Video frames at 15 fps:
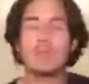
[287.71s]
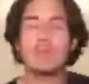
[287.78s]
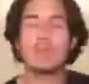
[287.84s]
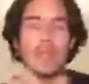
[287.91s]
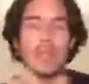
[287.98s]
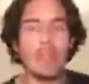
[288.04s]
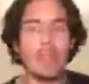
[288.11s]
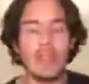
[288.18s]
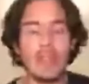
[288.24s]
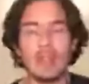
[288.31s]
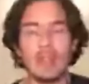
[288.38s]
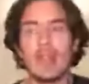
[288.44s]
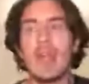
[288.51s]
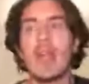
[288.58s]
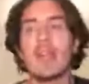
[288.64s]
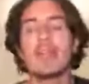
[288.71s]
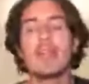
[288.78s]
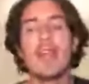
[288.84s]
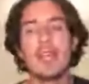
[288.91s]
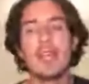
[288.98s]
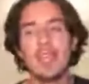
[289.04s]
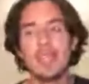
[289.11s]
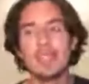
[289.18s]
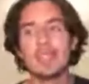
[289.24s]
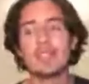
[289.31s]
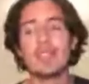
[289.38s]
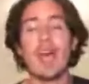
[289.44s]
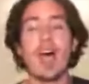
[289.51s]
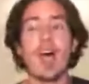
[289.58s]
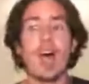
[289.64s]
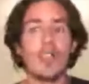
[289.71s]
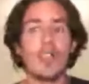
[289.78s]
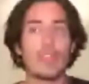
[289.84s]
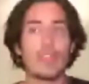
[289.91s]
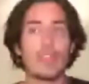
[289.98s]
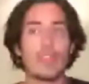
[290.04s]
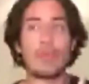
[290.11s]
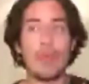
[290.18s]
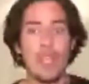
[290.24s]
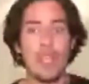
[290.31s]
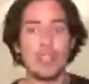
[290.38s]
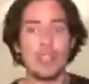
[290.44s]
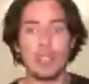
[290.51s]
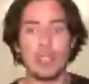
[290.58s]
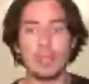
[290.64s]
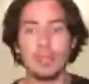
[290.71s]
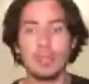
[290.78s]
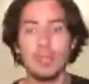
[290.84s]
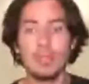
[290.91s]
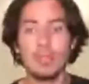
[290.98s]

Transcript: something that is under pressure